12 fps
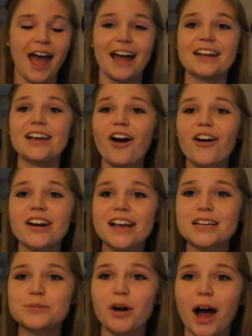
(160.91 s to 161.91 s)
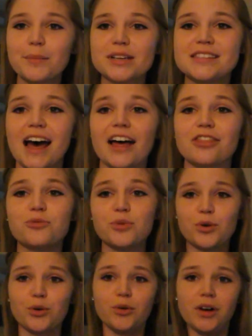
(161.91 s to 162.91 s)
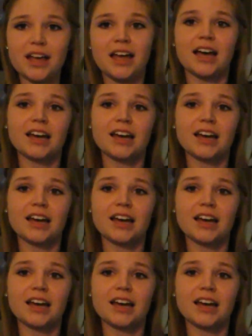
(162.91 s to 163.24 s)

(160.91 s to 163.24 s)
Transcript: And he already has promised that through